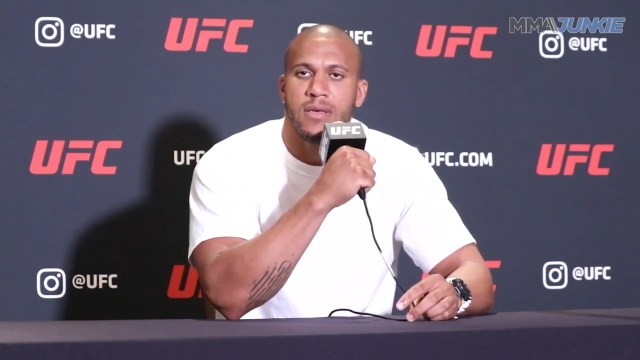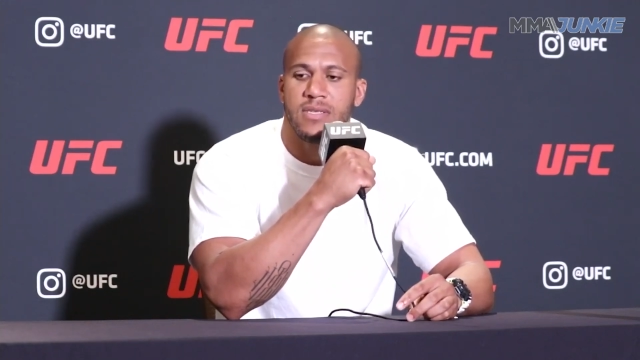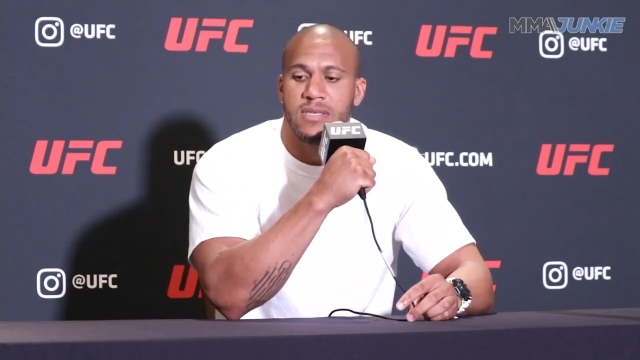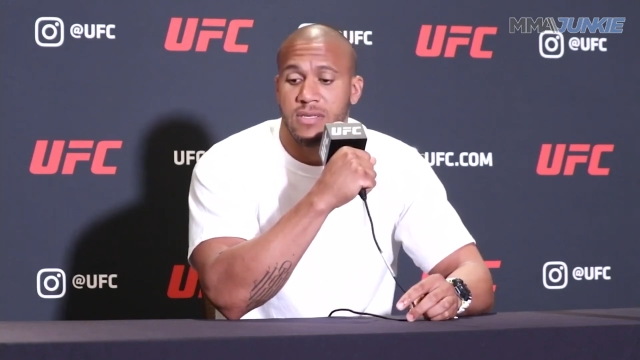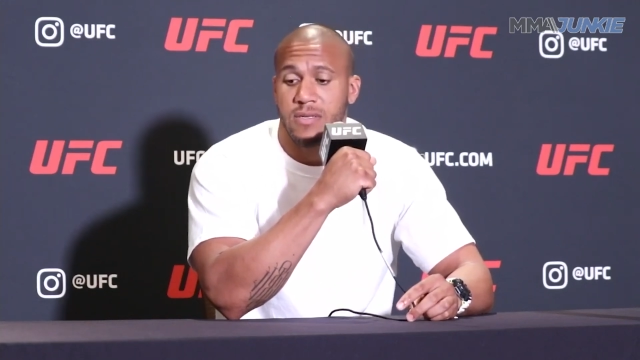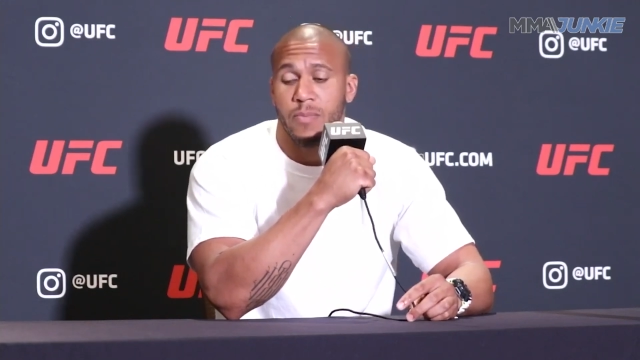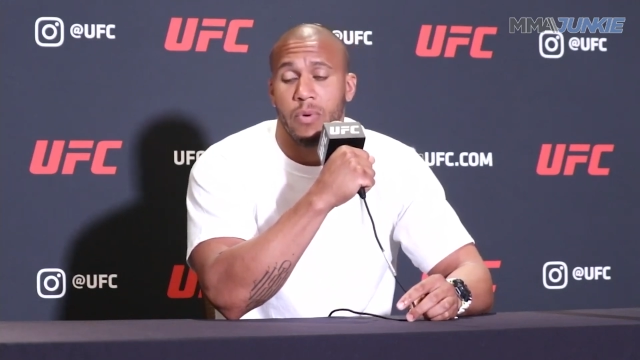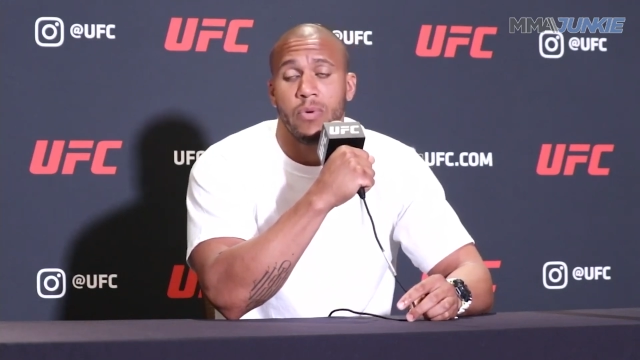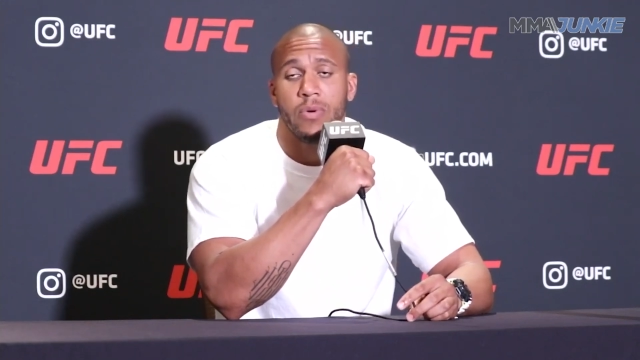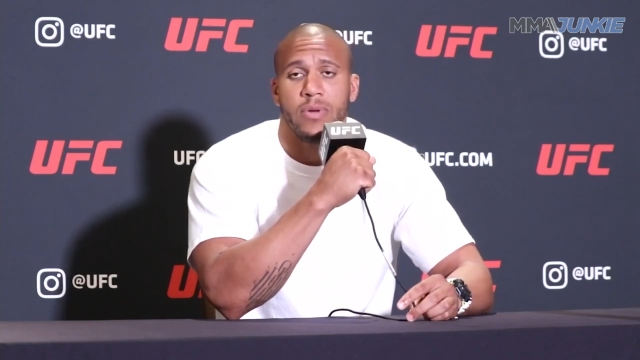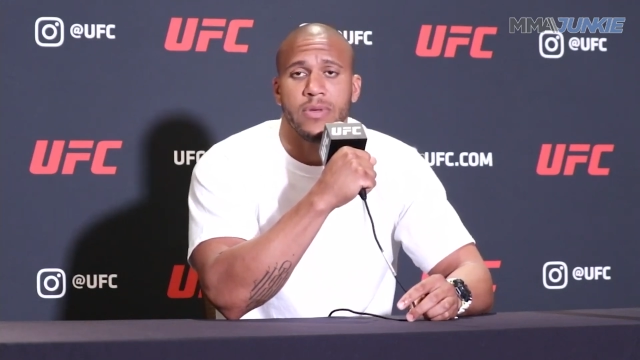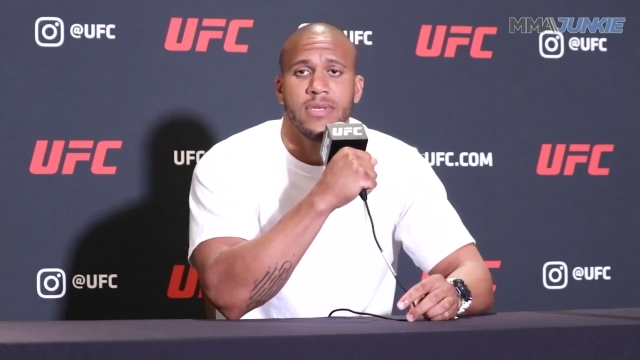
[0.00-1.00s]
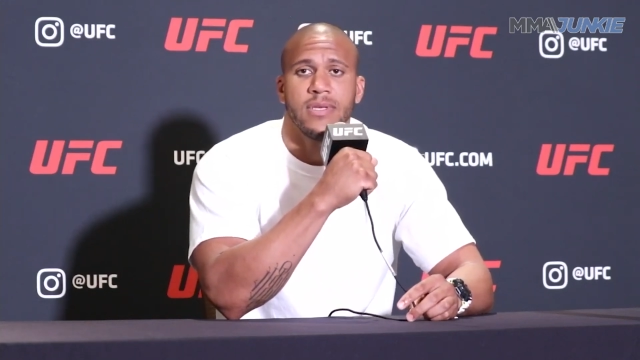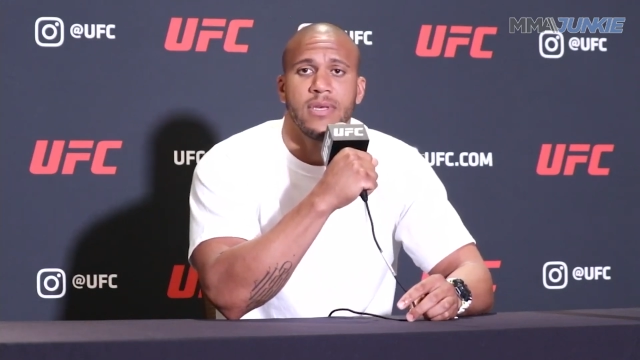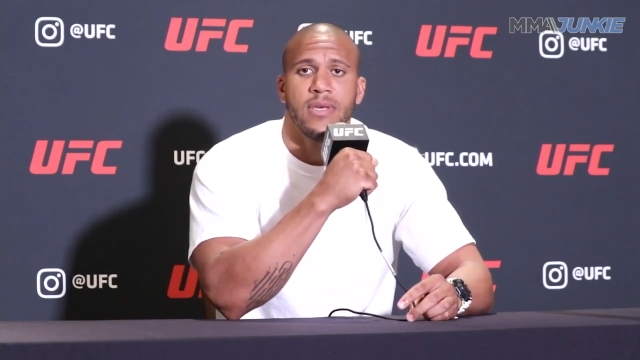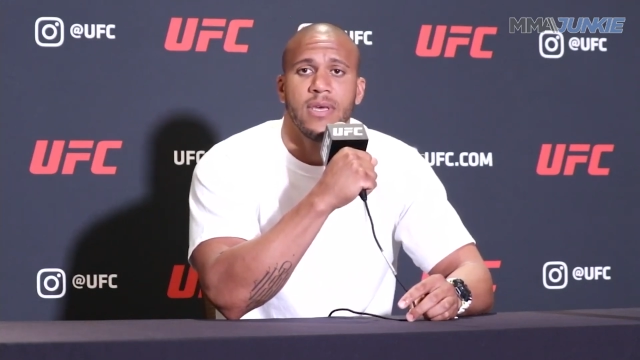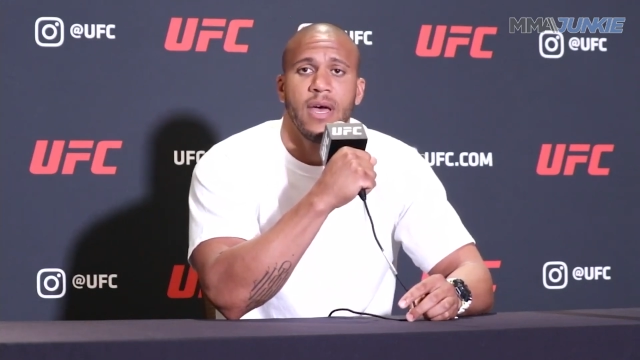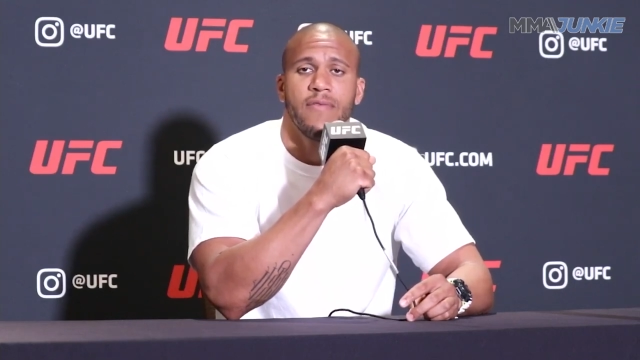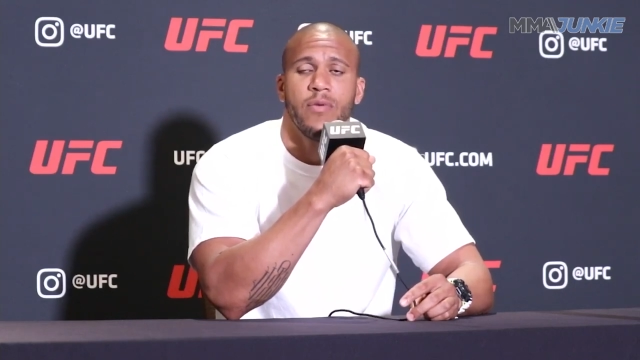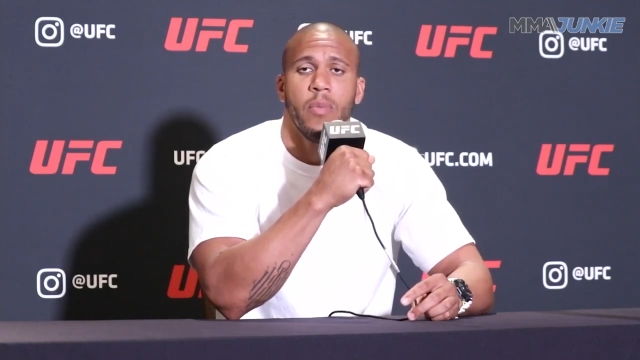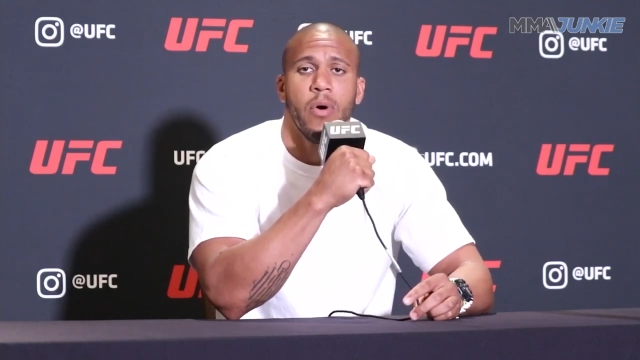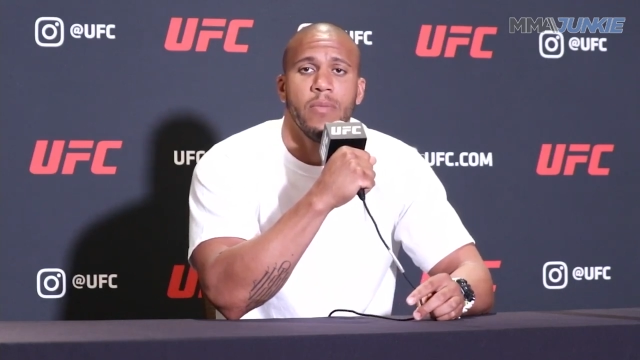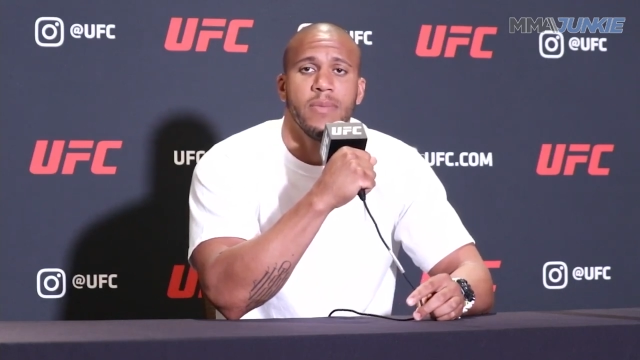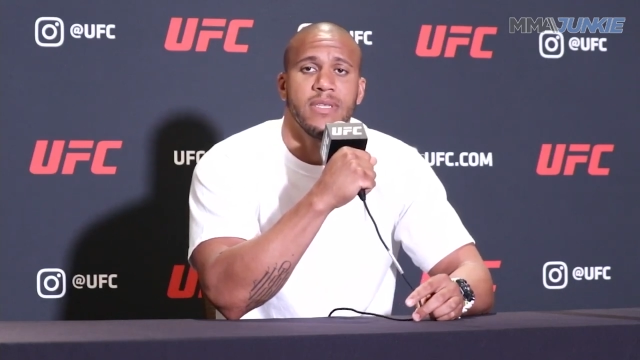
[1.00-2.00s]
is his power, and uh, he have a
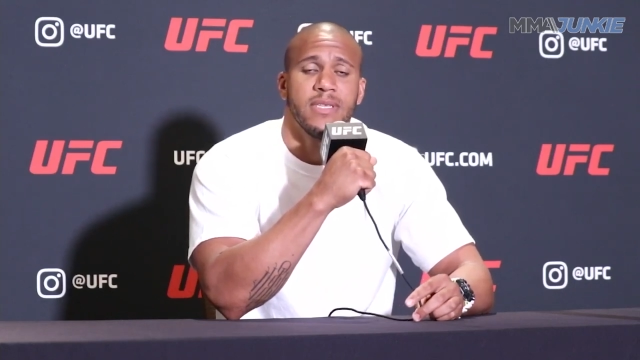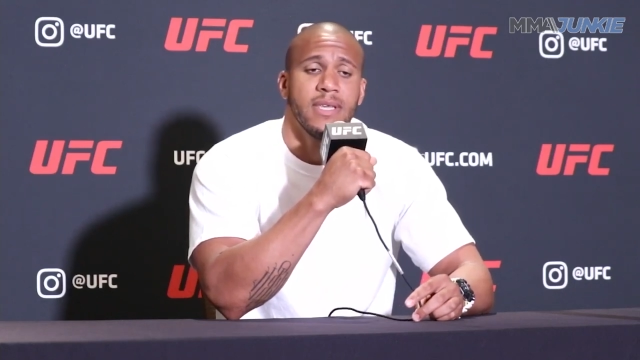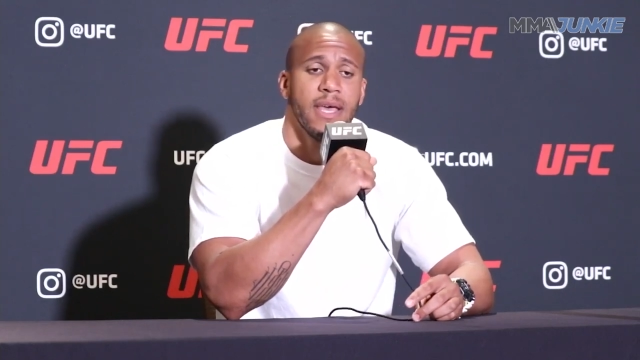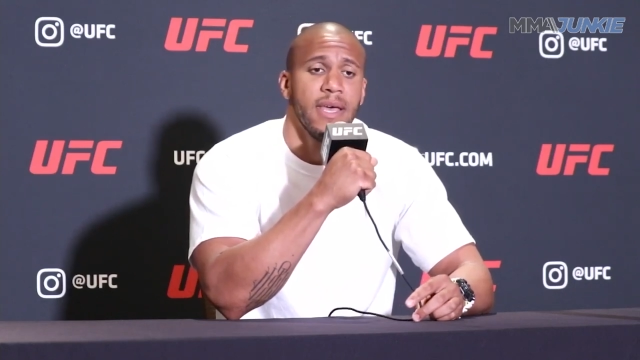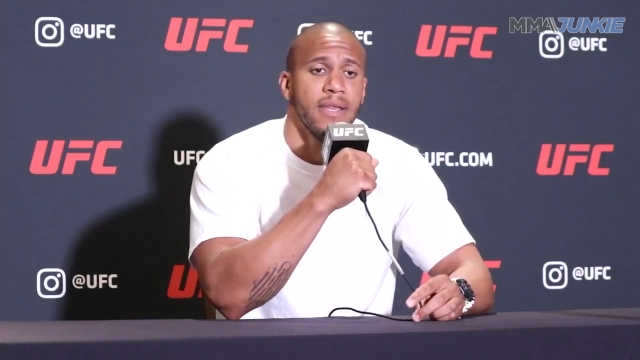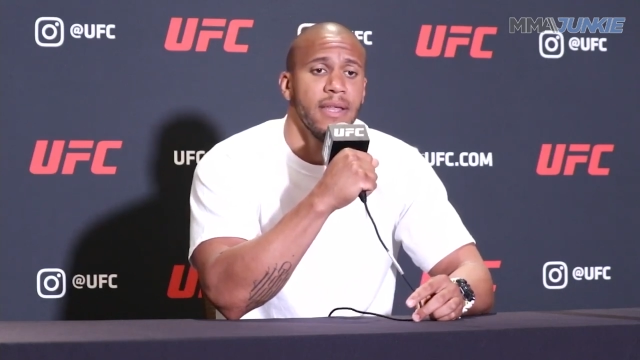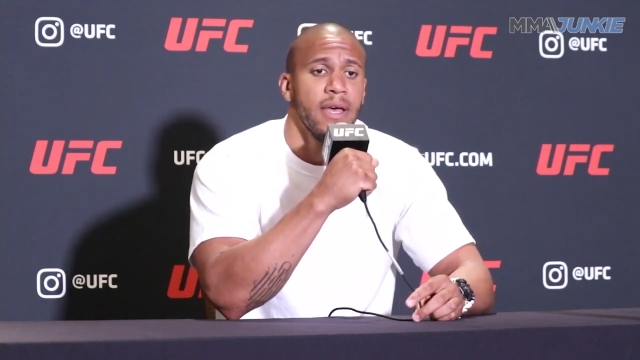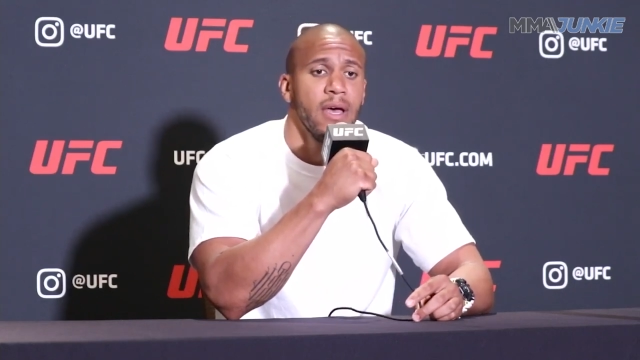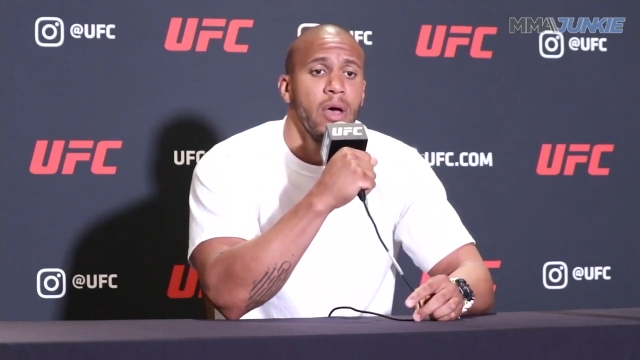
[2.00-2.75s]
bomb in his hand.